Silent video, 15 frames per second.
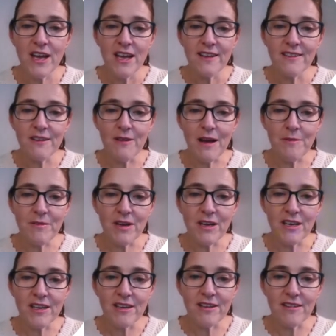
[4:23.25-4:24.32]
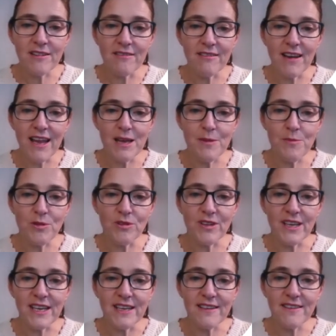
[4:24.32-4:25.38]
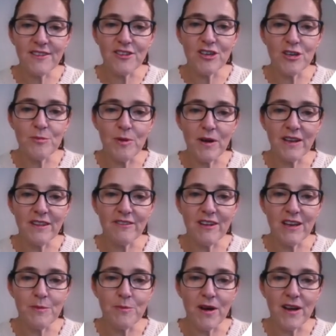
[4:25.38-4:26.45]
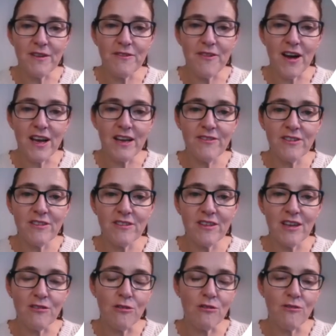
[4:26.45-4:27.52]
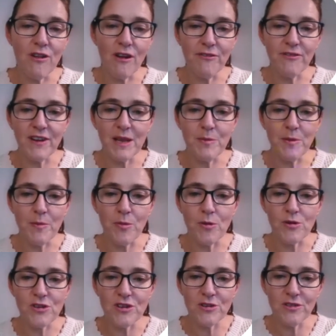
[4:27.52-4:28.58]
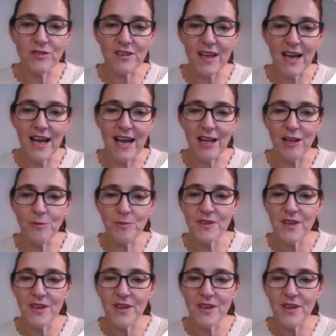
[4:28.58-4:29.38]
So I'm going to label these 2 by 3 by 5, and they're all roughly proportional, so that helps.